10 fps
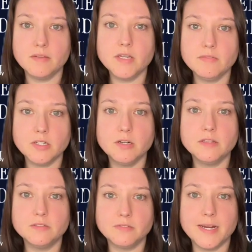Have you ever
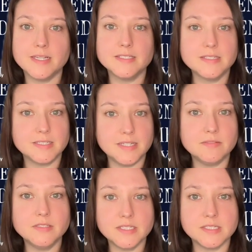heard the phrase, the
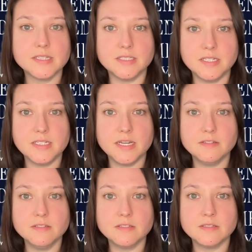devil is in the
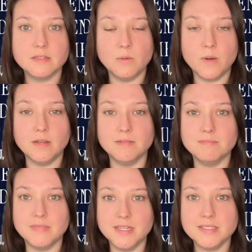details? Well,
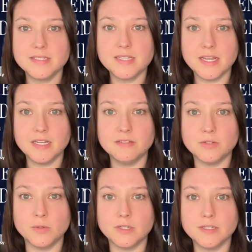this executive
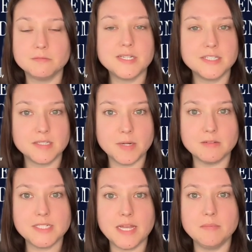order takes
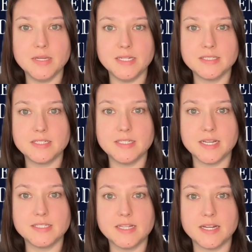about 10 minutes to
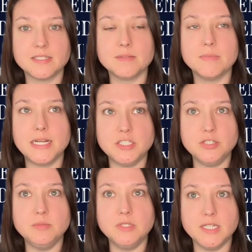dissect, but I
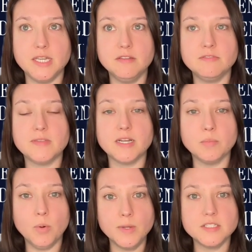do believe that
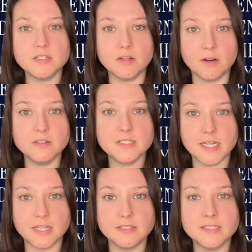it points to all
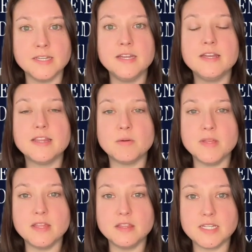signs that
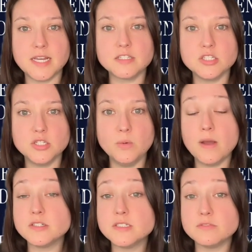within the next
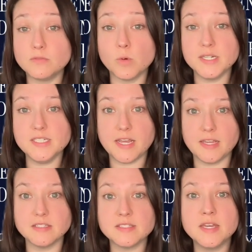240
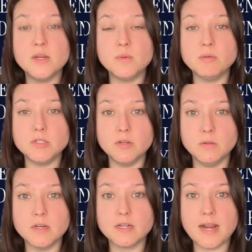days, we will no
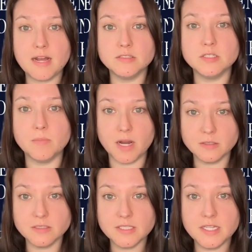longer have a
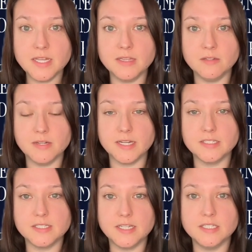democracy in the
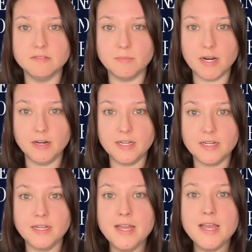United States of
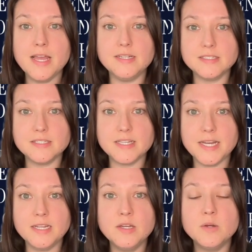America, and
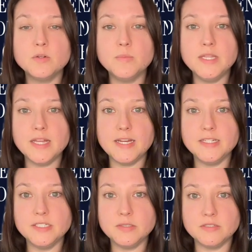instead will be led
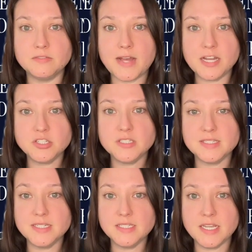into a
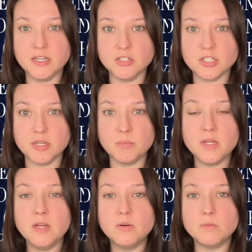fascist dictatorship
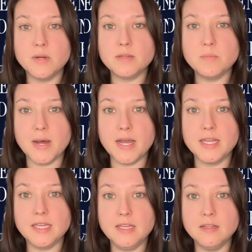run
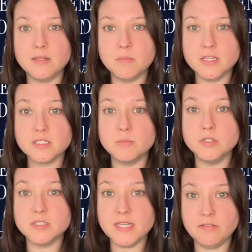by Elon Musk,
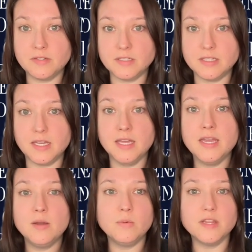most definitely,
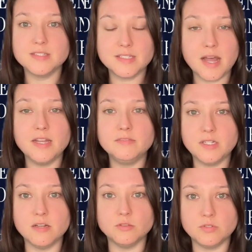with a side of
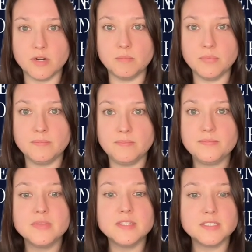Donald Trump.
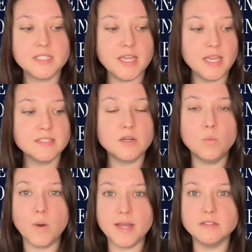This takes a
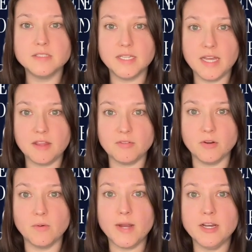while to get
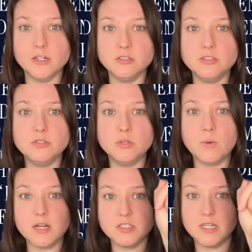through. I urge you to
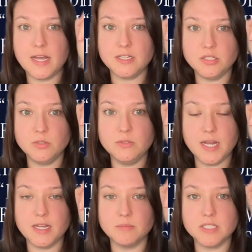watch it at 2
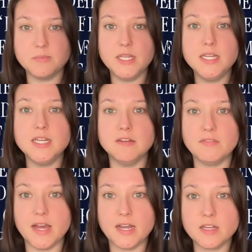times speed. If
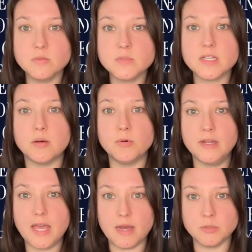that helps, I'll
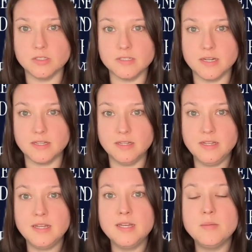put captions on it.
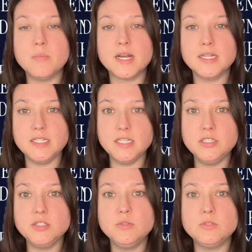But I
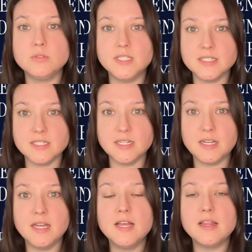need you to
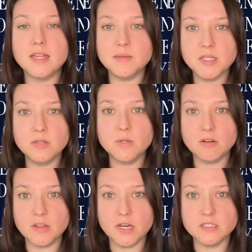listen. Let me know what
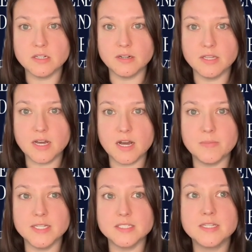your thoughts are in the
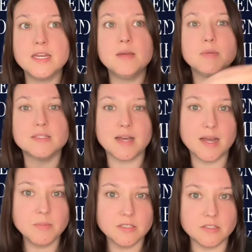comments because
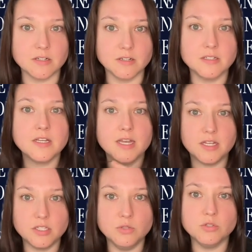I'm concerned
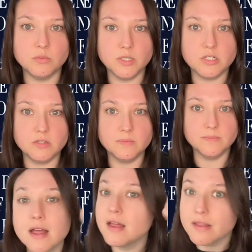and you should be too.
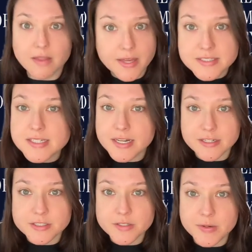Let's get
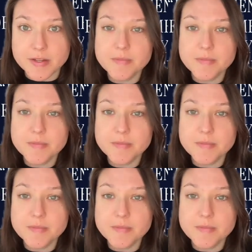into it.